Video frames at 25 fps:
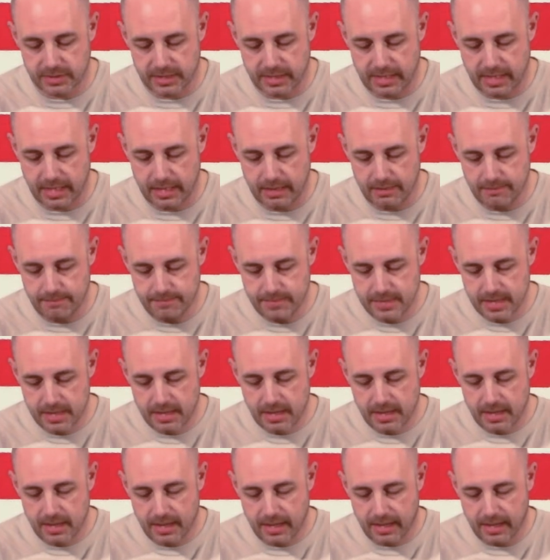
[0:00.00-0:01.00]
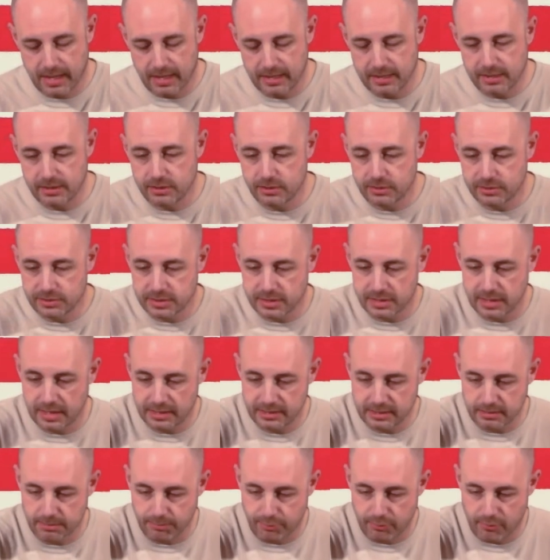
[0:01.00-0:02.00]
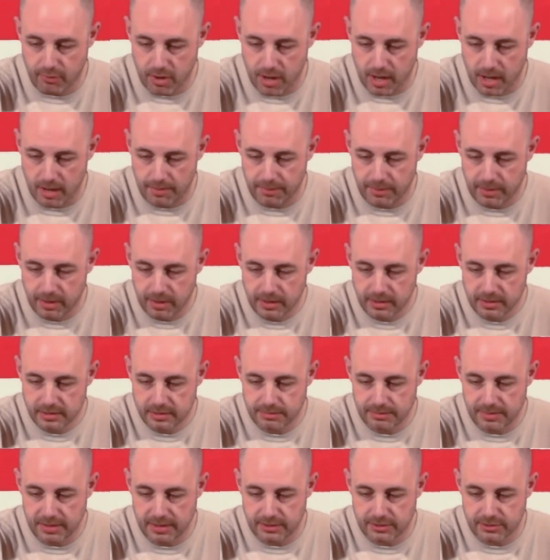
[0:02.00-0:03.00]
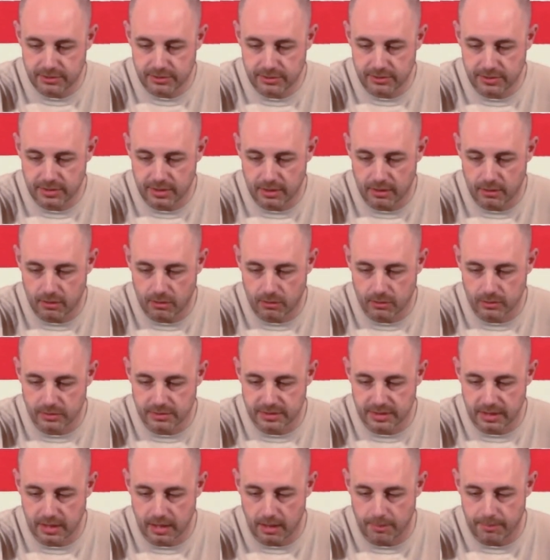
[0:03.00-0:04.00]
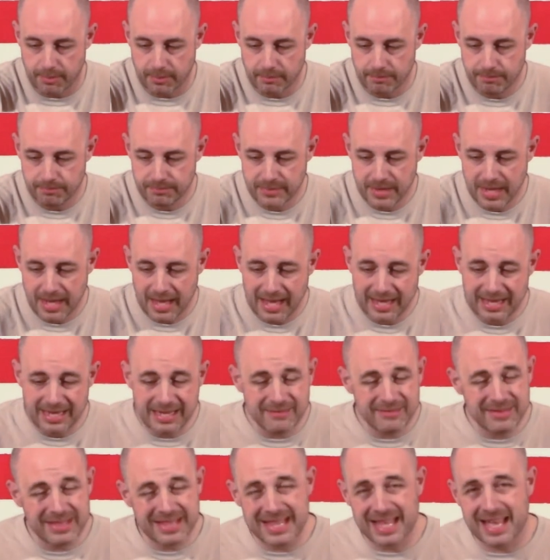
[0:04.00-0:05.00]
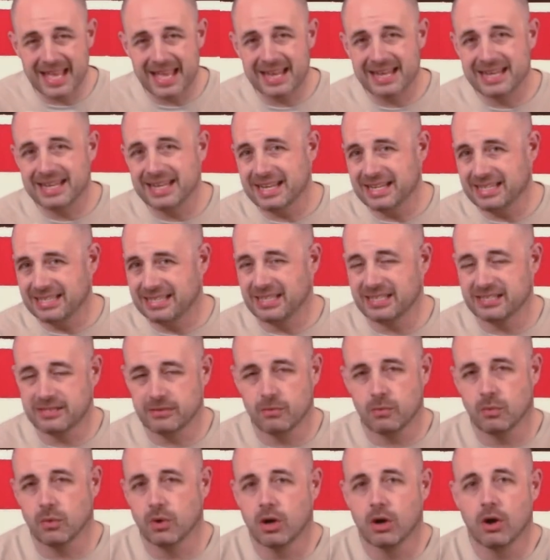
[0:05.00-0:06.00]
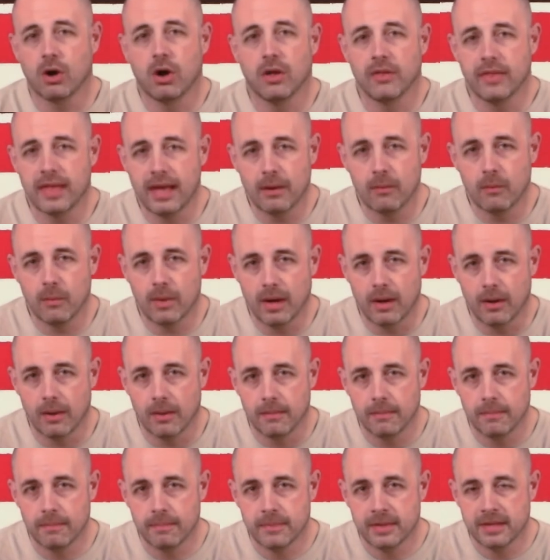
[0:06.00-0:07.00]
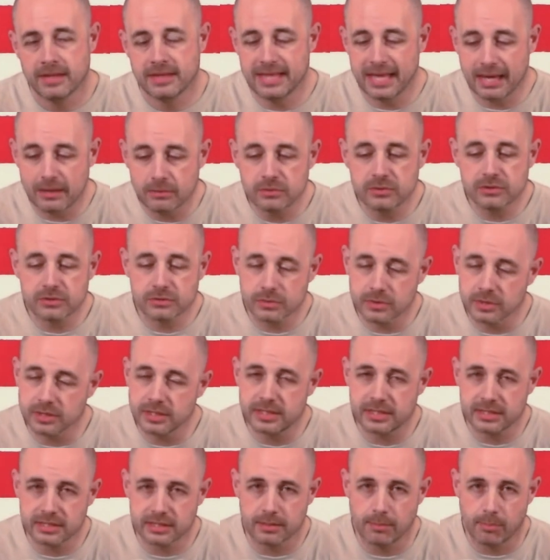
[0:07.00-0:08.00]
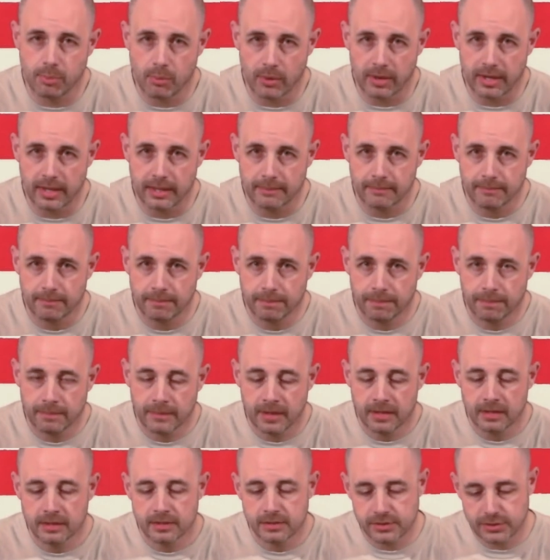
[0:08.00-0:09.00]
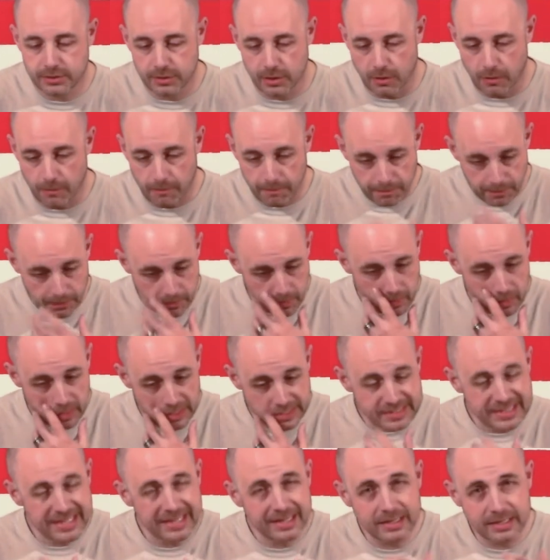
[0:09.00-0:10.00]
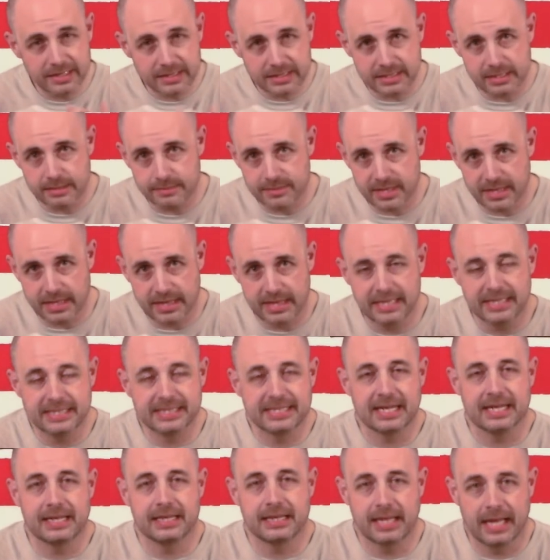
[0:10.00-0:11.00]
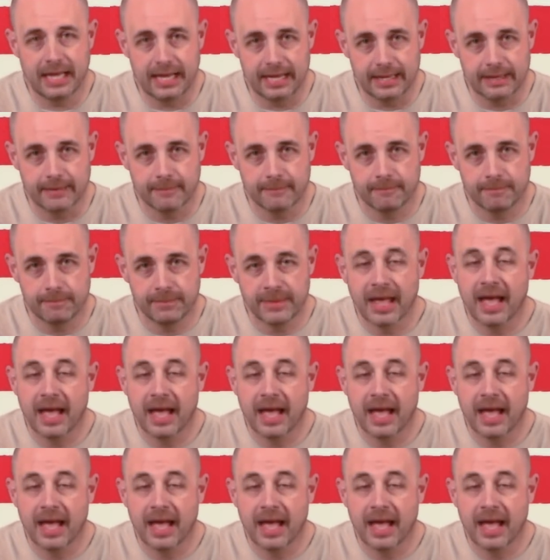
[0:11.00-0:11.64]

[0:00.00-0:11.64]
with the game and kind of use it as a prop to make sure that it holds it up. And even then, it doesn't work all that well. That was really disappointing. So, let's get on to some of the things that I like.